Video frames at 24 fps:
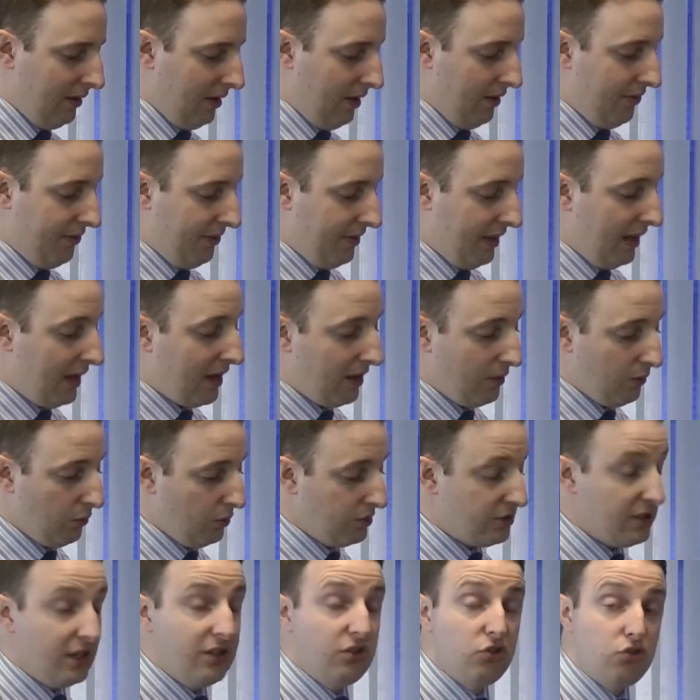and that
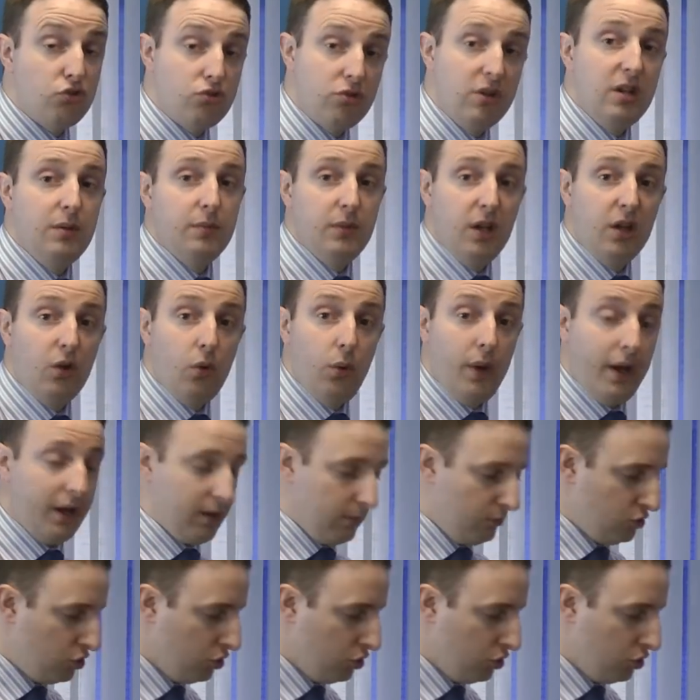was extremely quick, I'm